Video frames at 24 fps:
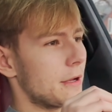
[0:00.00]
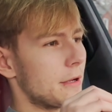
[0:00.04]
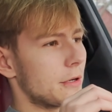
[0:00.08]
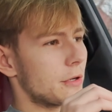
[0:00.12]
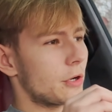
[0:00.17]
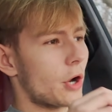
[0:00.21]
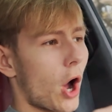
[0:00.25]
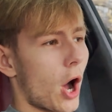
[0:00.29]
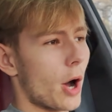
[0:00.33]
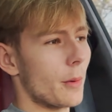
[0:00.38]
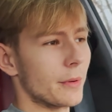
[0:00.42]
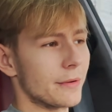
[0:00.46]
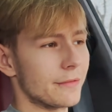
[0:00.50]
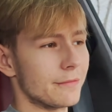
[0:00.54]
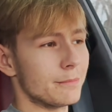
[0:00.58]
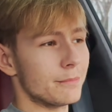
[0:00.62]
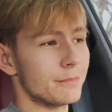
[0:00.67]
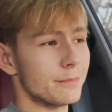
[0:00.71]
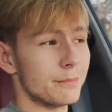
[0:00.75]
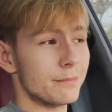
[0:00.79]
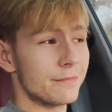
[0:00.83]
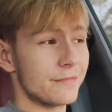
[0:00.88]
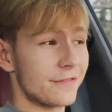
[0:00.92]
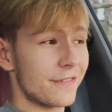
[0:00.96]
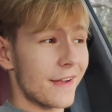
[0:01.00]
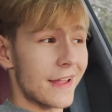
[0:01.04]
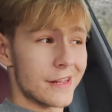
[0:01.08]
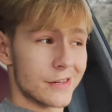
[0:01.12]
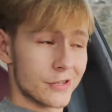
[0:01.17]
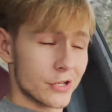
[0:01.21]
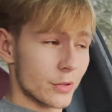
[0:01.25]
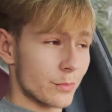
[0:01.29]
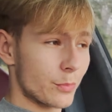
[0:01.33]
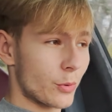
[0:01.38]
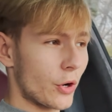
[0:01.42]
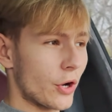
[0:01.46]
common
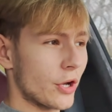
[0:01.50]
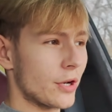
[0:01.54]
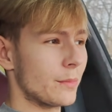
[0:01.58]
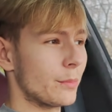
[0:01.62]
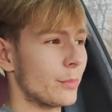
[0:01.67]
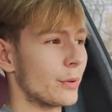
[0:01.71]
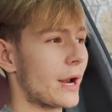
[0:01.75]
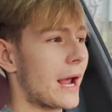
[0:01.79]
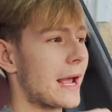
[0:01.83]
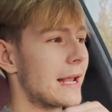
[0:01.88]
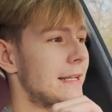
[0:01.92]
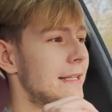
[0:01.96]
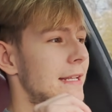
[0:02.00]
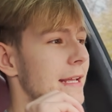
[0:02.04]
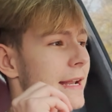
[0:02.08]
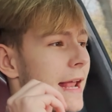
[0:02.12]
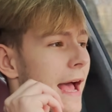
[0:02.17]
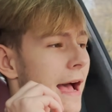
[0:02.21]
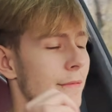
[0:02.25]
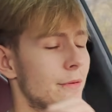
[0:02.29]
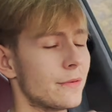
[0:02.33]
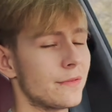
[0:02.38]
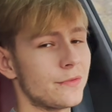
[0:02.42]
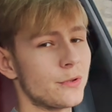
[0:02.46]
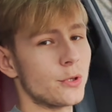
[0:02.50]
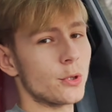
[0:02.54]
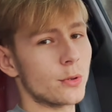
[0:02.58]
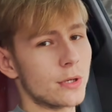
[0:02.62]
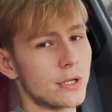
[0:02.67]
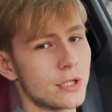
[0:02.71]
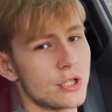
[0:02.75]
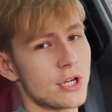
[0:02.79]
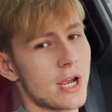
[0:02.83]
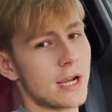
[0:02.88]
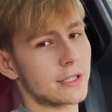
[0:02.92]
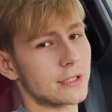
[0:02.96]
failure point, but I did have a few
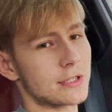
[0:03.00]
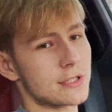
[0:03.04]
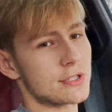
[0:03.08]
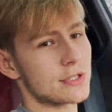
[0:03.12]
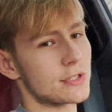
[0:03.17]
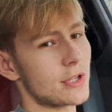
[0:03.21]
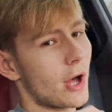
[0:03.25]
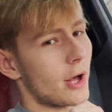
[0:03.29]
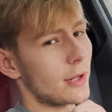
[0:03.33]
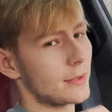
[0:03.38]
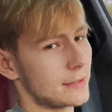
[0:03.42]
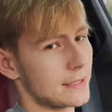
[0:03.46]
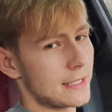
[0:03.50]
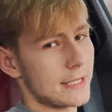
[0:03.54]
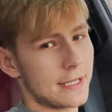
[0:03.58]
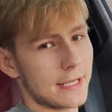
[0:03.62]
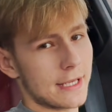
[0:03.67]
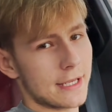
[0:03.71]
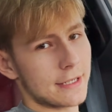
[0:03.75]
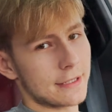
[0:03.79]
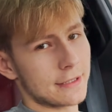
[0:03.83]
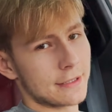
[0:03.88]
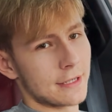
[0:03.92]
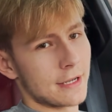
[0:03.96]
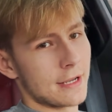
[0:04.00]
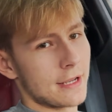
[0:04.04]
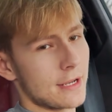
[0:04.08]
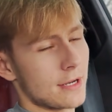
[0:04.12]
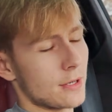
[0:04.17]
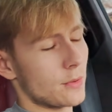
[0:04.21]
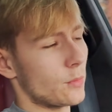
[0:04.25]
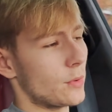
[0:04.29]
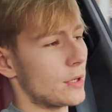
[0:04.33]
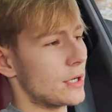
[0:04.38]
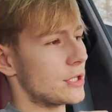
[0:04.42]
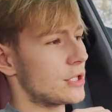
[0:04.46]
injectors start leaking,
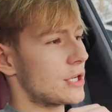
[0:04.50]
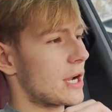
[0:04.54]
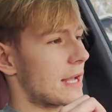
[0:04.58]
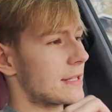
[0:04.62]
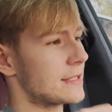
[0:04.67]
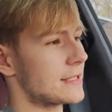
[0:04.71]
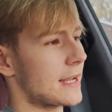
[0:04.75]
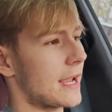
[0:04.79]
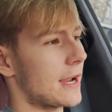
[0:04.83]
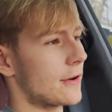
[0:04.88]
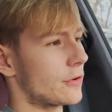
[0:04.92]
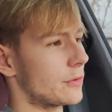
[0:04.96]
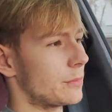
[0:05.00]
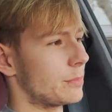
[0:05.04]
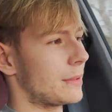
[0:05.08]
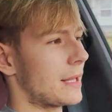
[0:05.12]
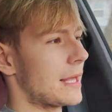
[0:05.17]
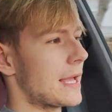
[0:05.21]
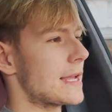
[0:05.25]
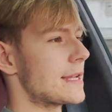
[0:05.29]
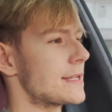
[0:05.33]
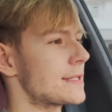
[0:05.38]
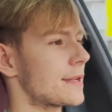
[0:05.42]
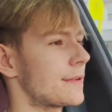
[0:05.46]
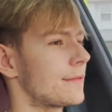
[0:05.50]
which had to get replaced.